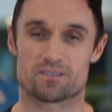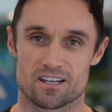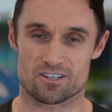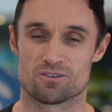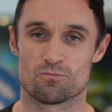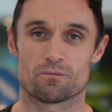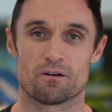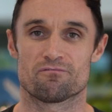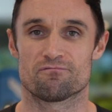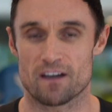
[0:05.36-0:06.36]
session, one of
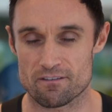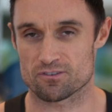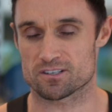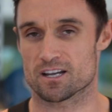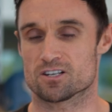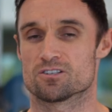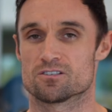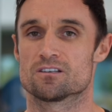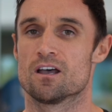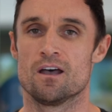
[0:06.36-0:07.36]
my favorite sessions.